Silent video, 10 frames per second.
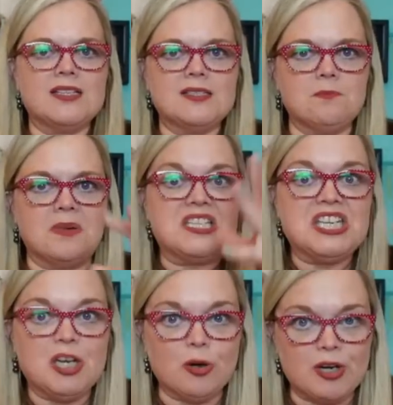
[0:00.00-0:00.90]

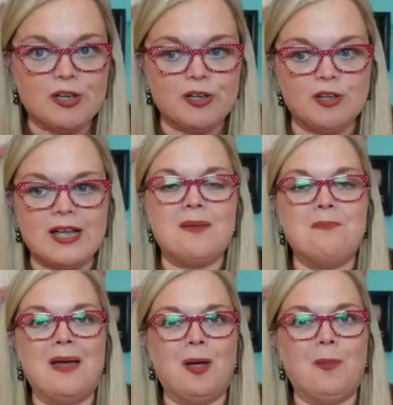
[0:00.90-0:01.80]
material and
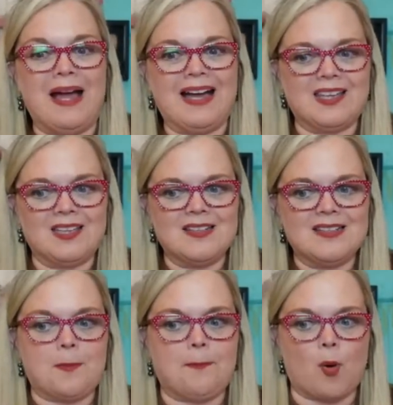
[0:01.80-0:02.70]
Melmac is the
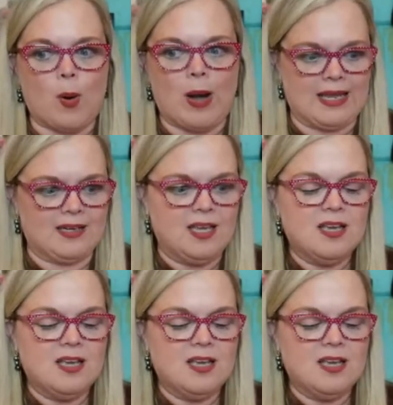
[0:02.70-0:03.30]
brand.